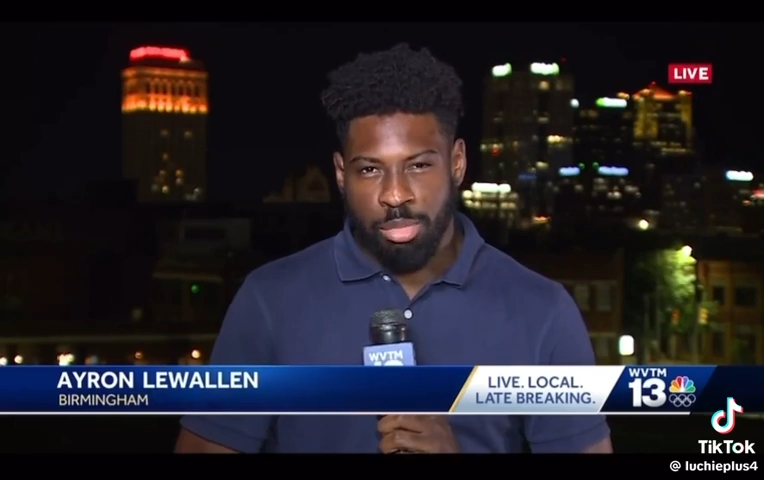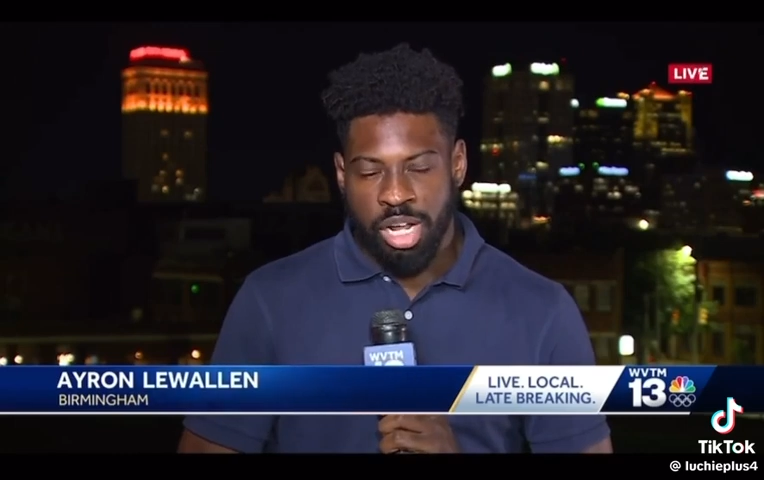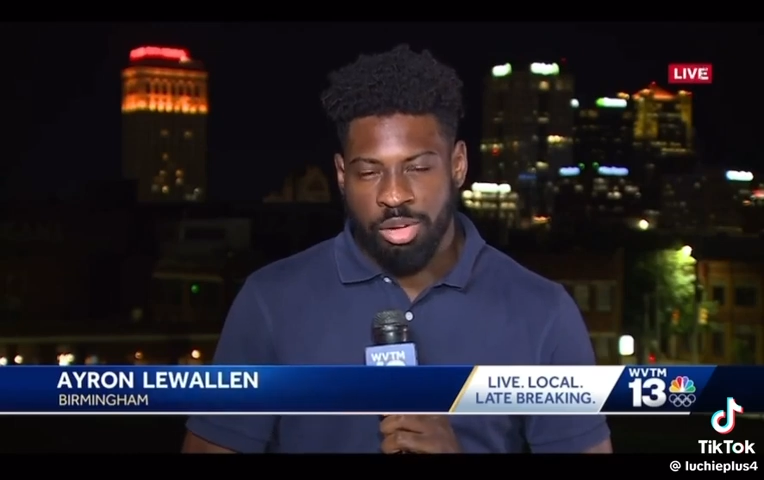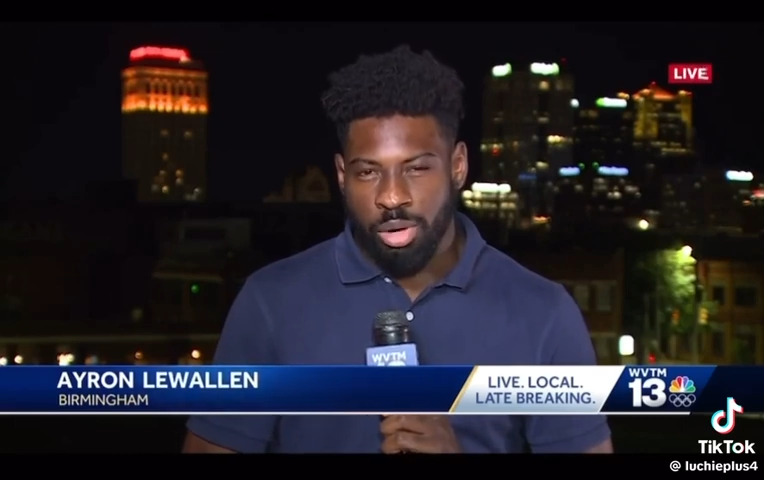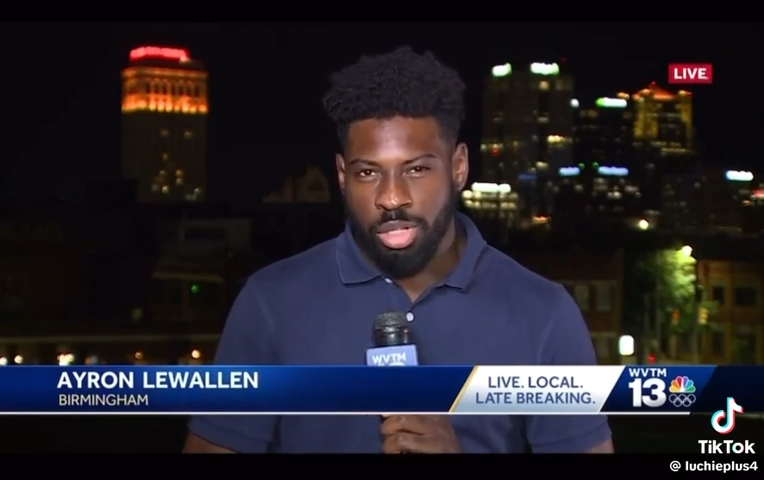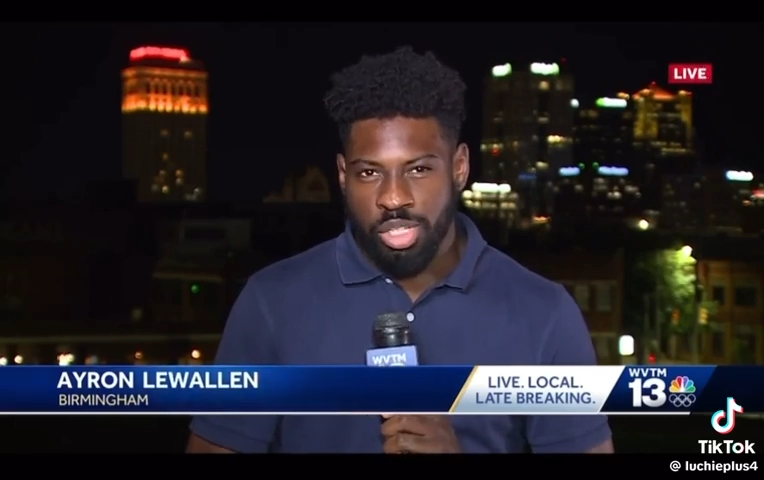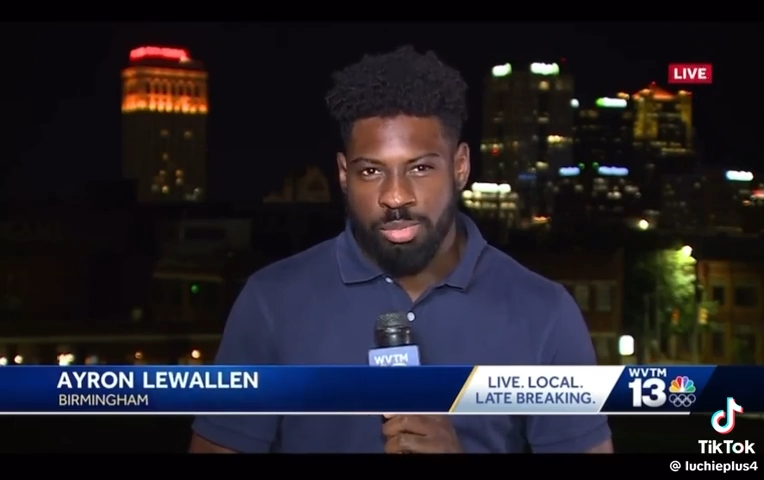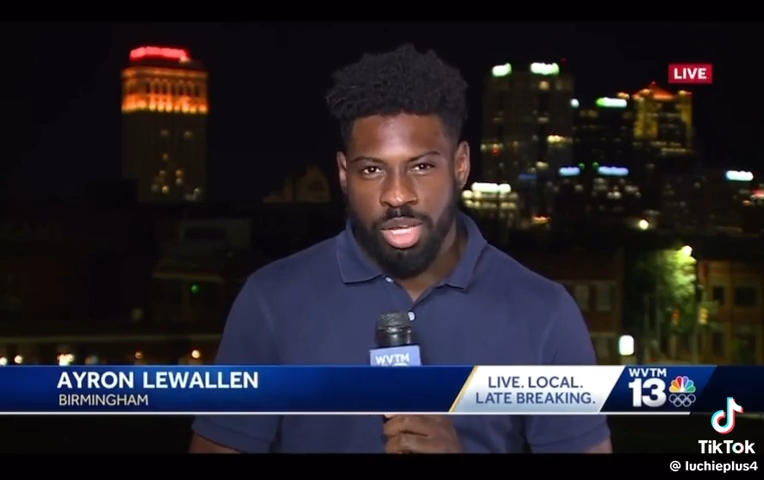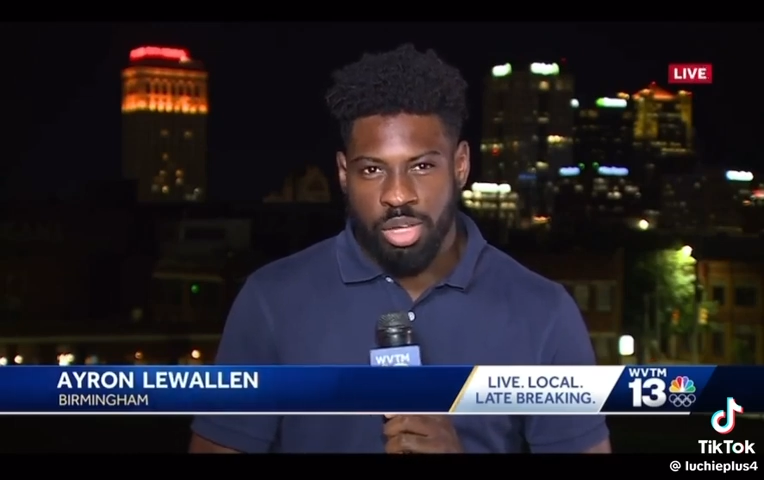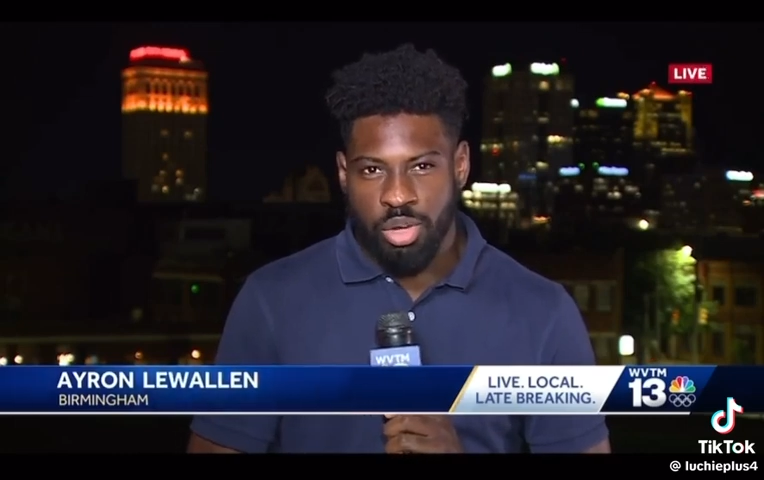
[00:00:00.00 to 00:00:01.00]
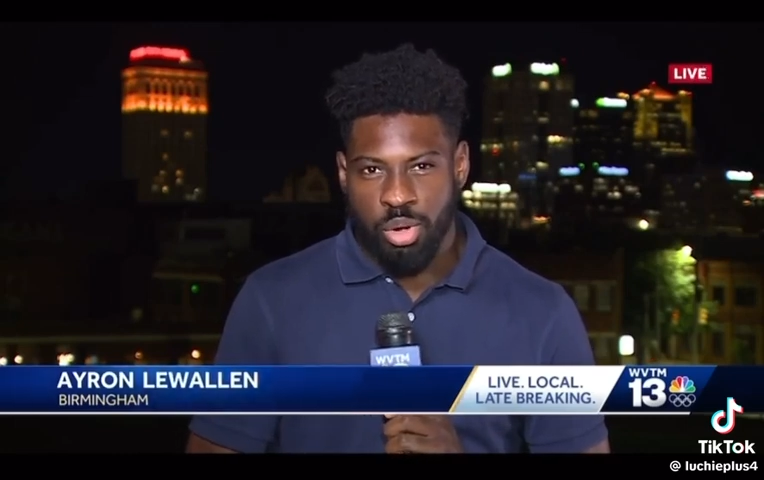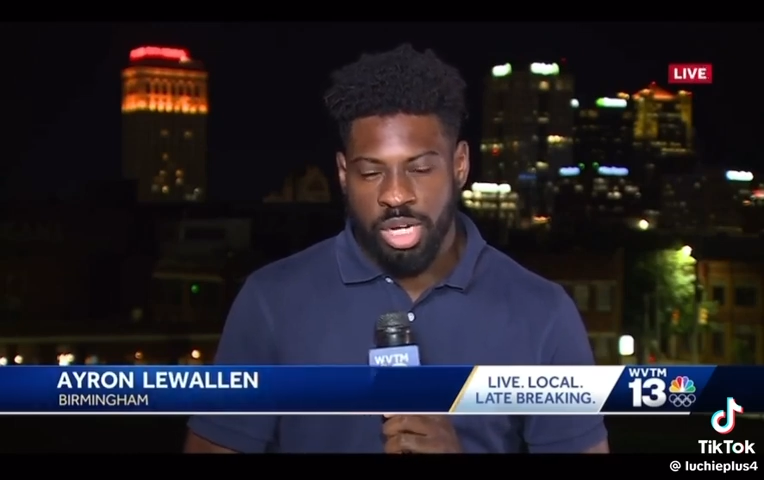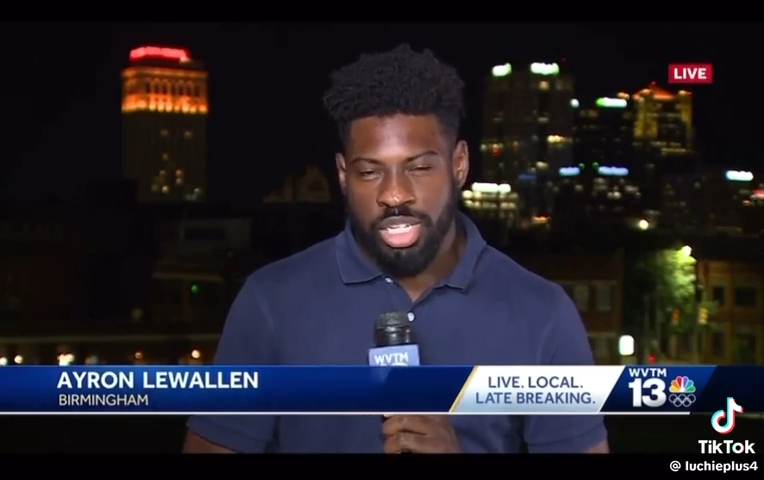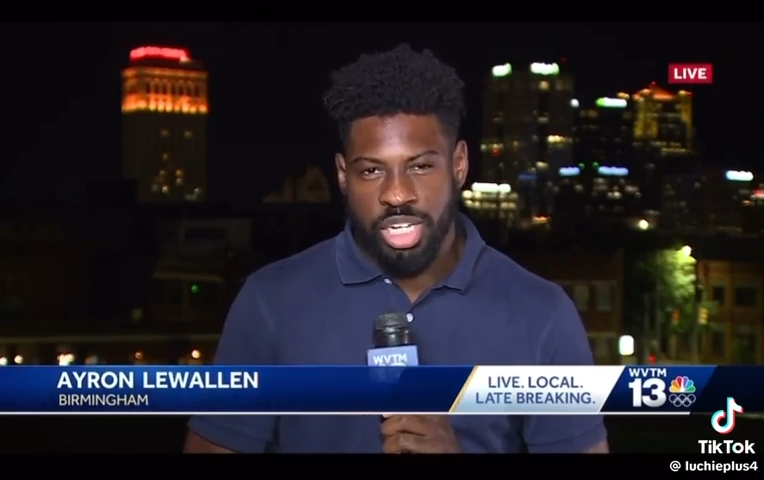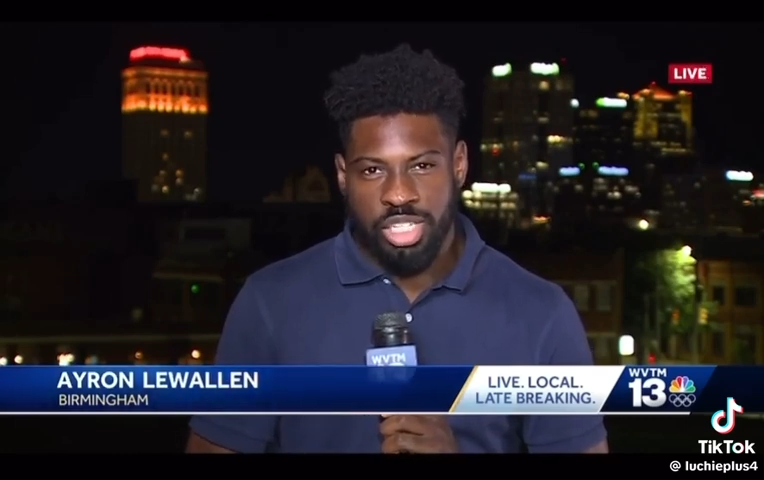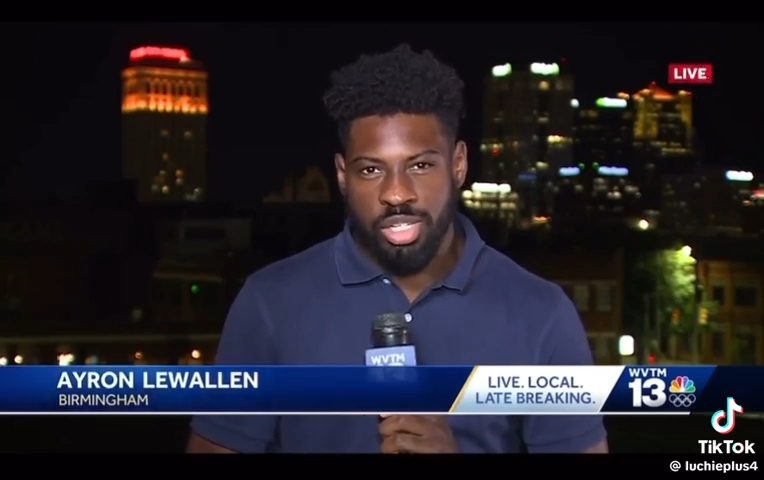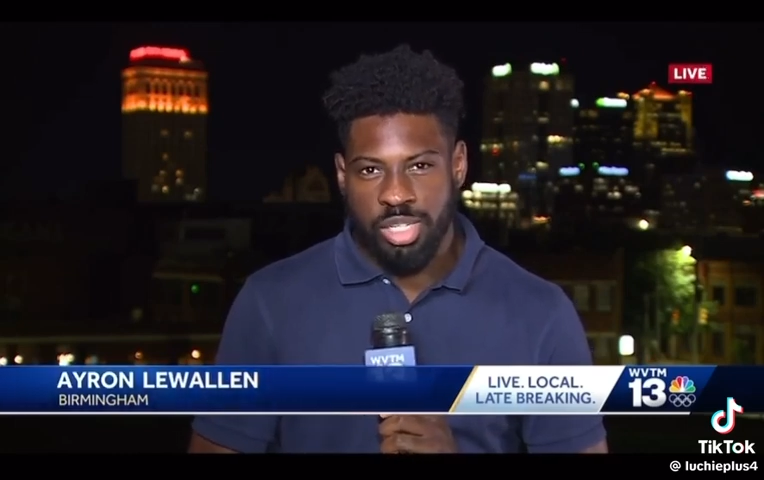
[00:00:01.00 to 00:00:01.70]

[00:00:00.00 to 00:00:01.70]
Brandon Roller's mother, Courtney Chesner,